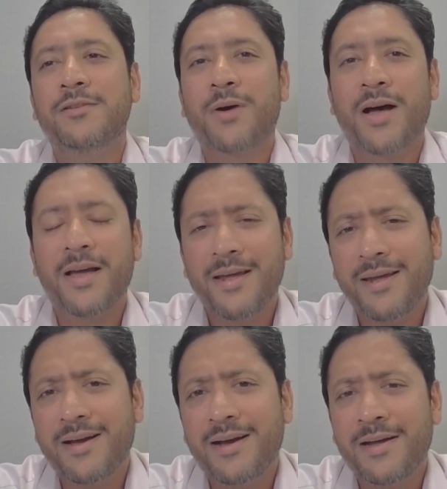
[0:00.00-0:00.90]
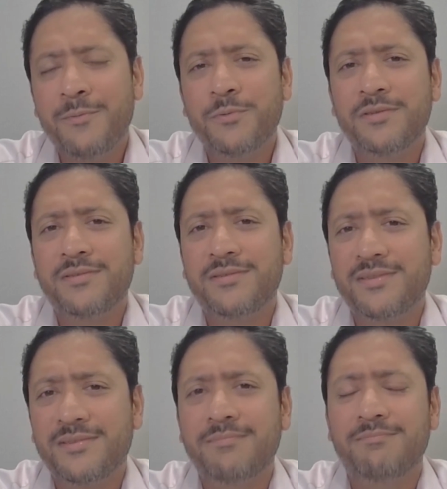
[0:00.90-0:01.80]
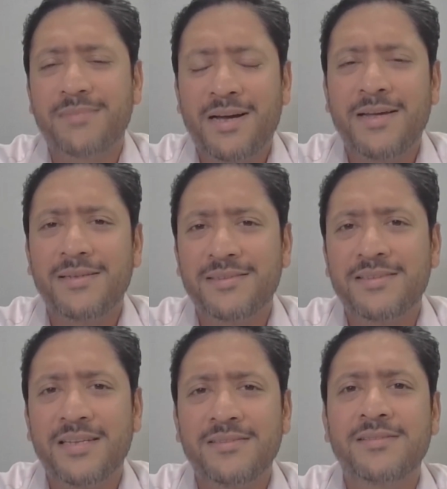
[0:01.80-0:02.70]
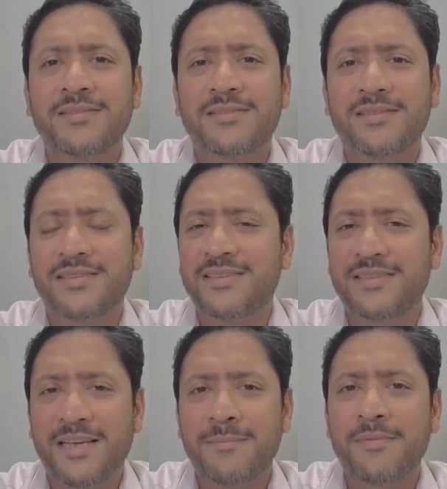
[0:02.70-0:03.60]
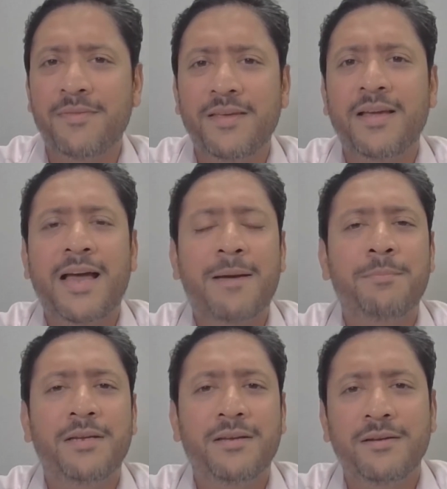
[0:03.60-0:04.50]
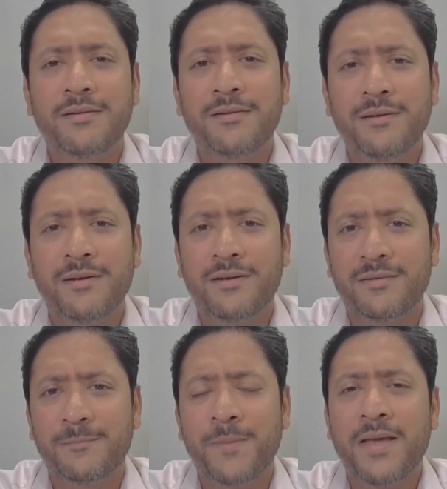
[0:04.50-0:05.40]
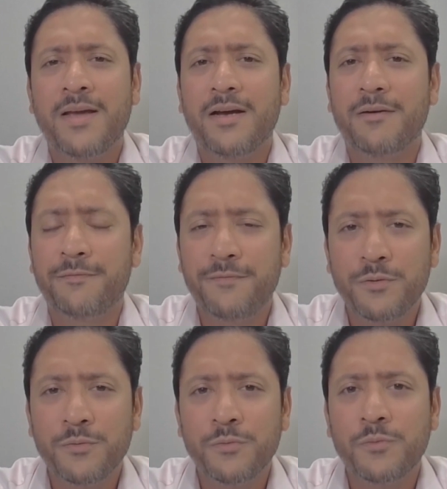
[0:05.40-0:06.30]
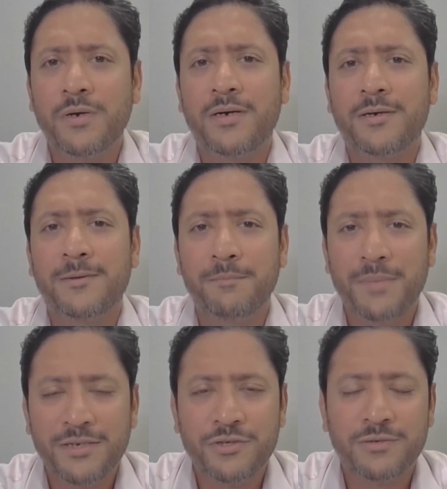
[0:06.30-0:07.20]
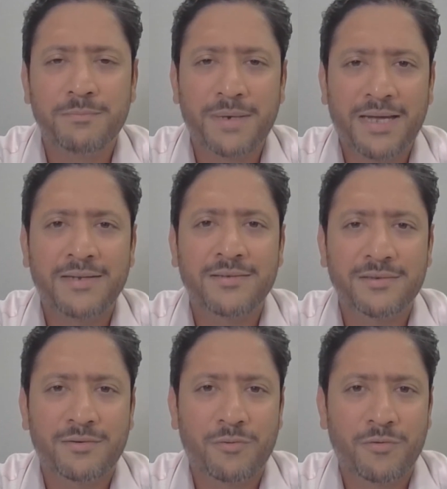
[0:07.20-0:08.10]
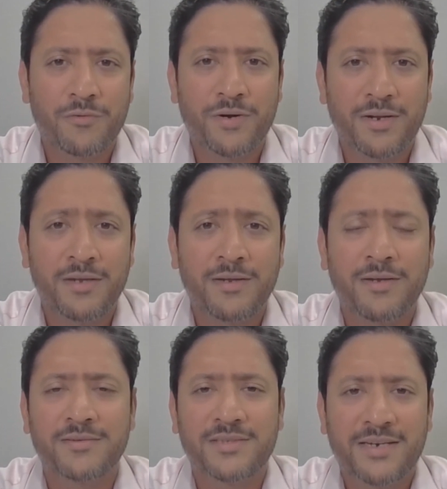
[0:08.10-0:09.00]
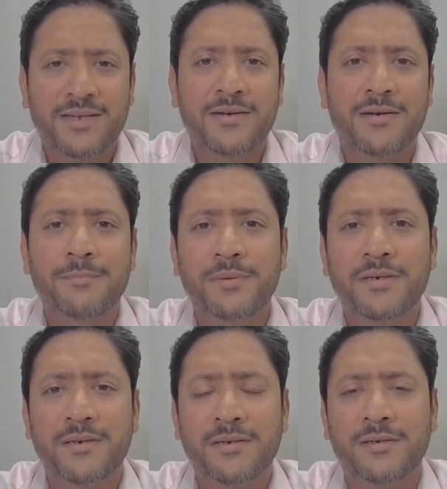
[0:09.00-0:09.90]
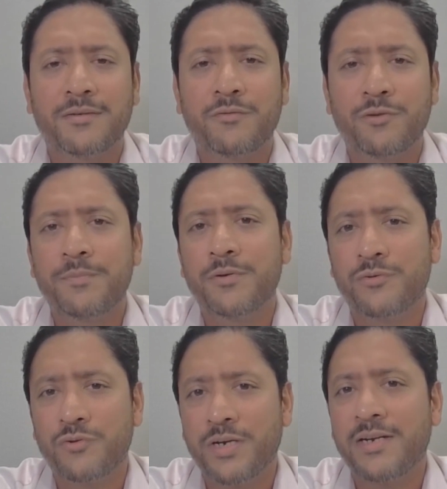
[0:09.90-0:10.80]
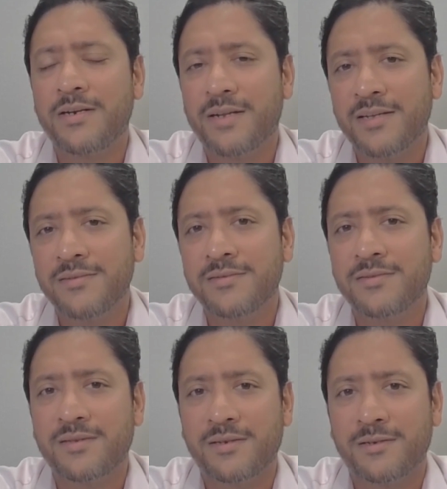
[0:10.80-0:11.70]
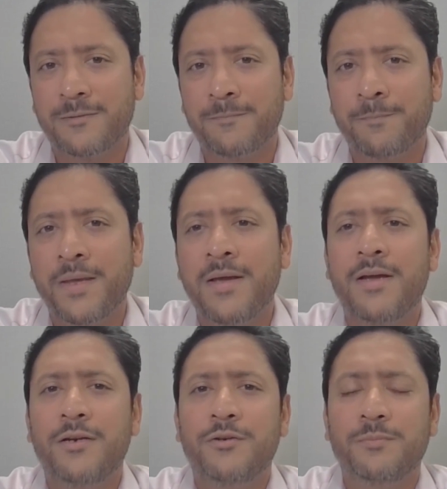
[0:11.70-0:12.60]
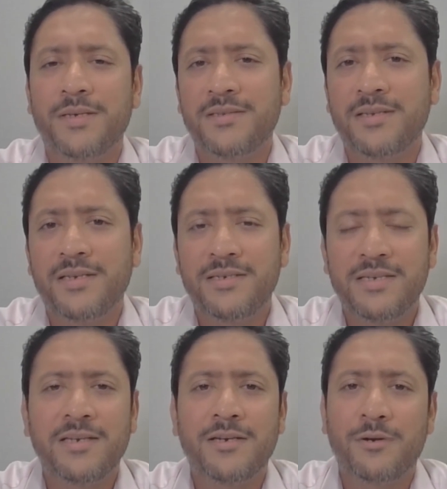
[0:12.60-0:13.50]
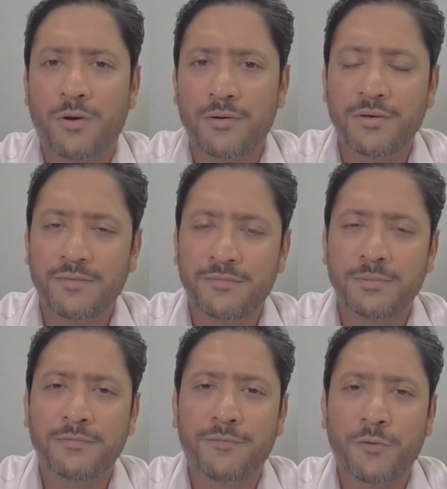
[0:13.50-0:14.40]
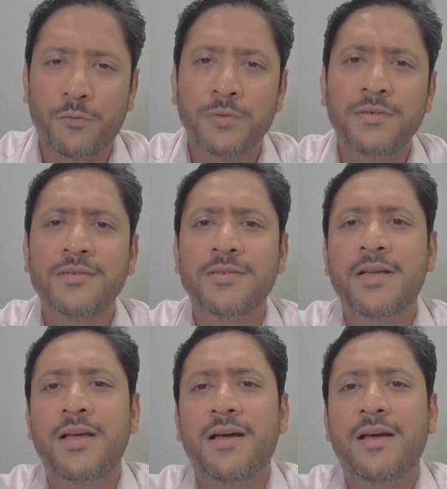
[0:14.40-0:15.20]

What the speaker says: So I sense the same thing happening here. A few major banks are already setting up crypto trading desks to basically deal in non-deliverable forwards.